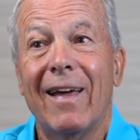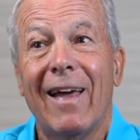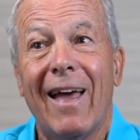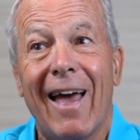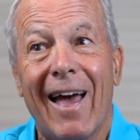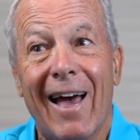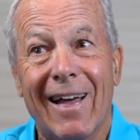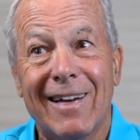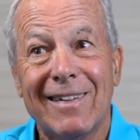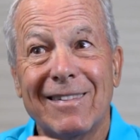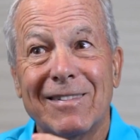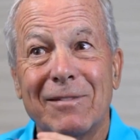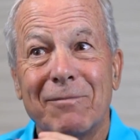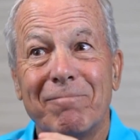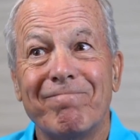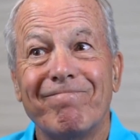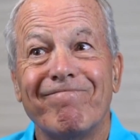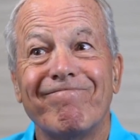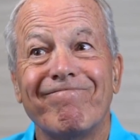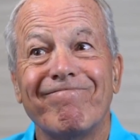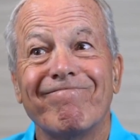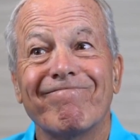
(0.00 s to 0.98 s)
at
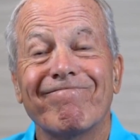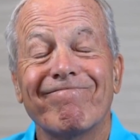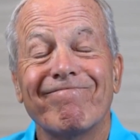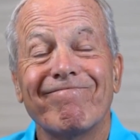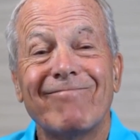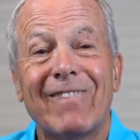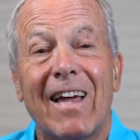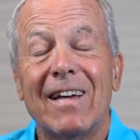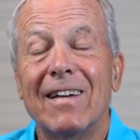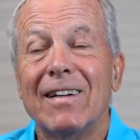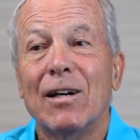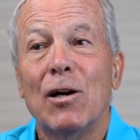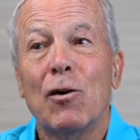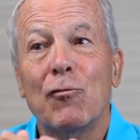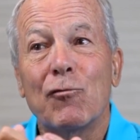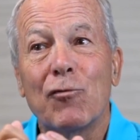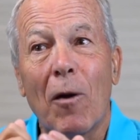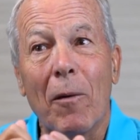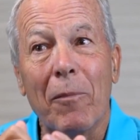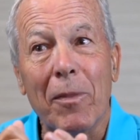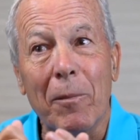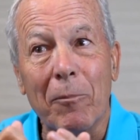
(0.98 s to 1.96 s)

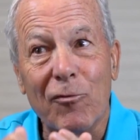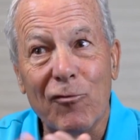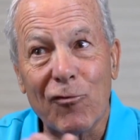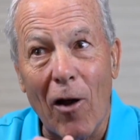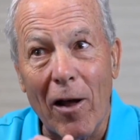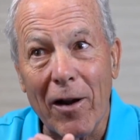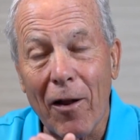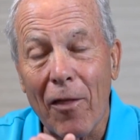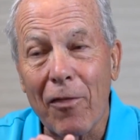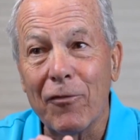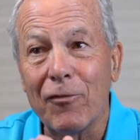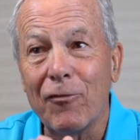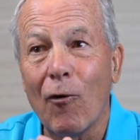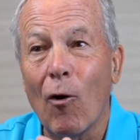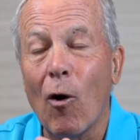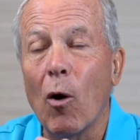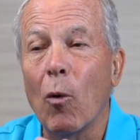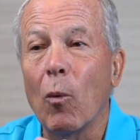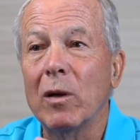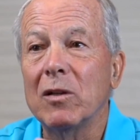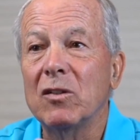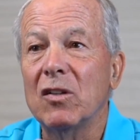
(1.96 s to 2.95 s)
from the front of the
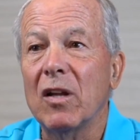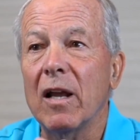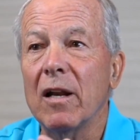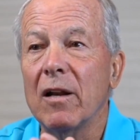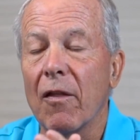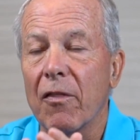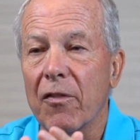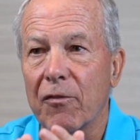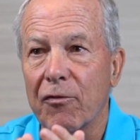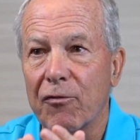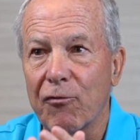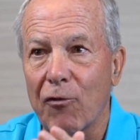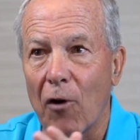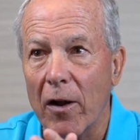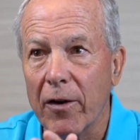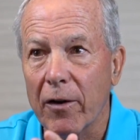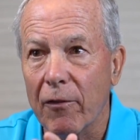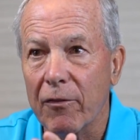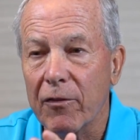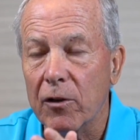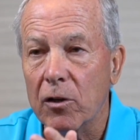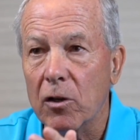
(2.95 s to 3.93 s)
forward tee to the
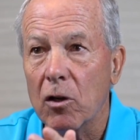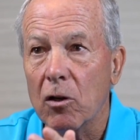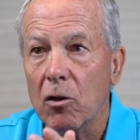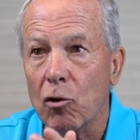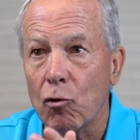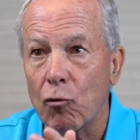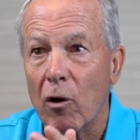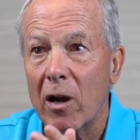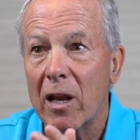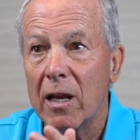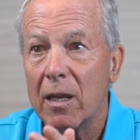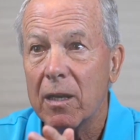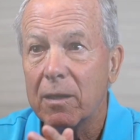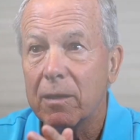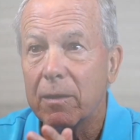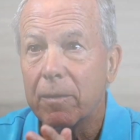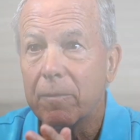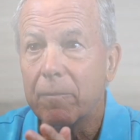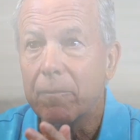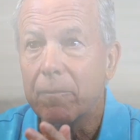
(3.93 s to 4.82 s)
front of the green